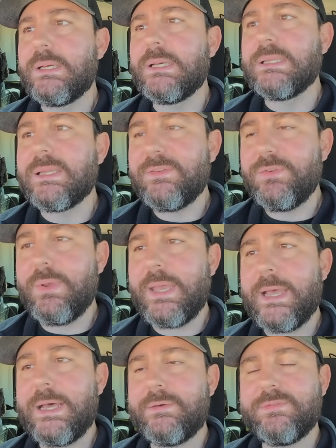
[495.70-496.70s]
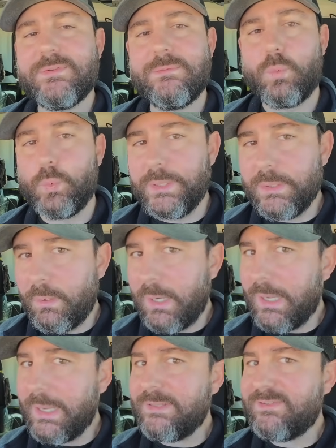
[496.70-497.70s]
unless you have some real
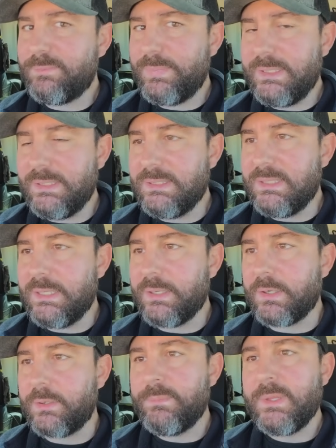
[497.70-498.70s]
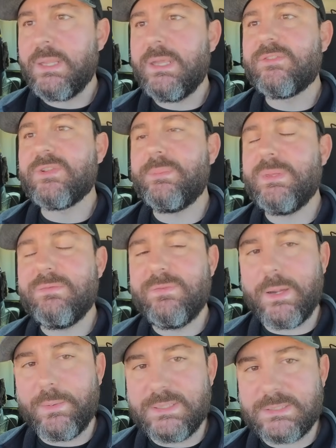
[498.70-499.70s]
high speed gear, it's going to be
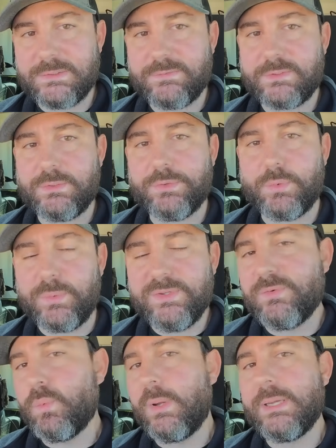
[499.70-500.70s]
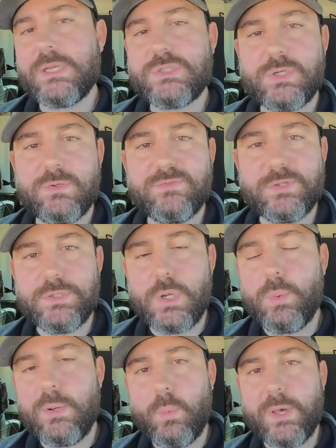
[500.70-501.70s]
very difficult. The reason why I chose the
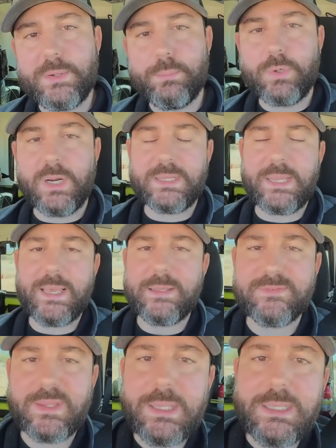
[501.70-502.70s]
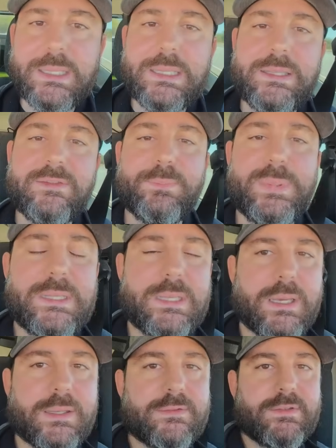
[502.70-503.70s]
NOAA Weather Broadcast is
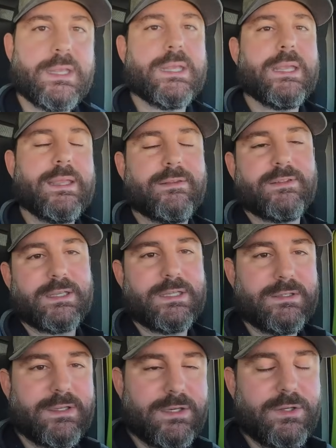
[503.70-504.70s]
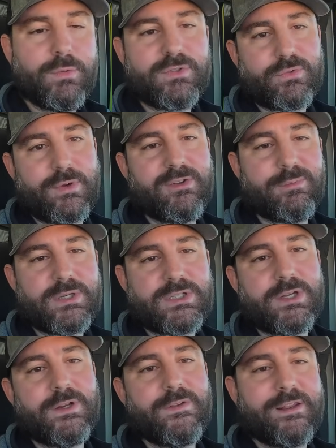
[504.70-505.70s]
because it is a continuous
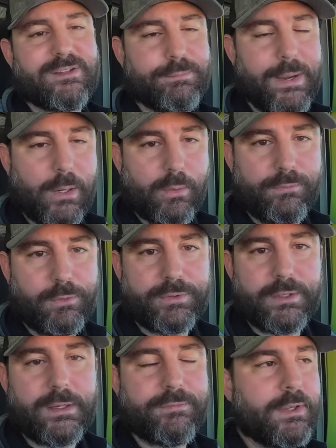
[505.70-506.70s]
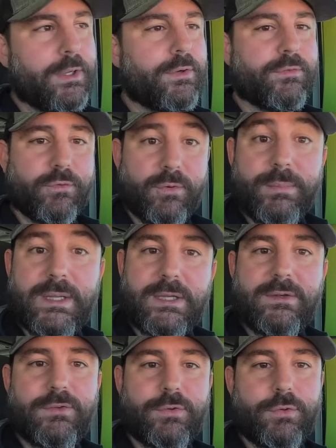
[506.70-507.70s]
transmission that's powerful enough for
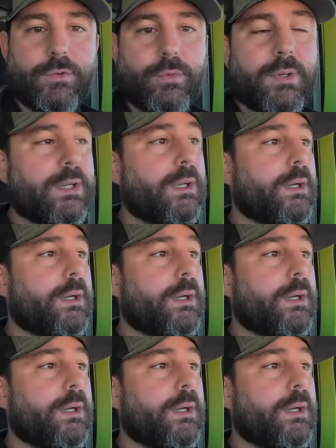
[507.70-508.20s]
me to